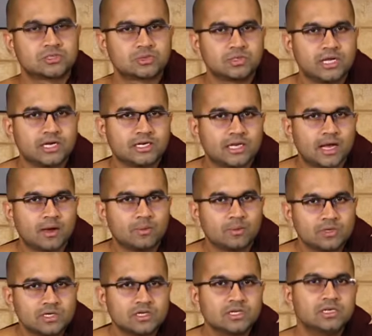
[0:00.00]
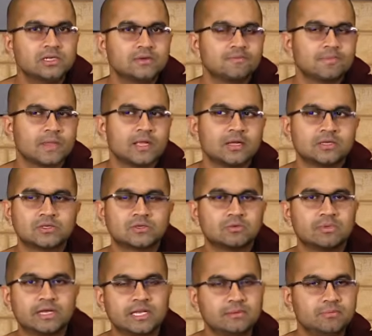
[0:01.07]
to the entire world. So
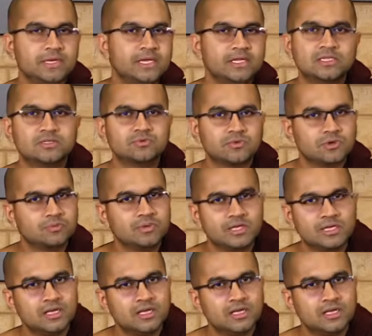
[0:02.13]
many beings would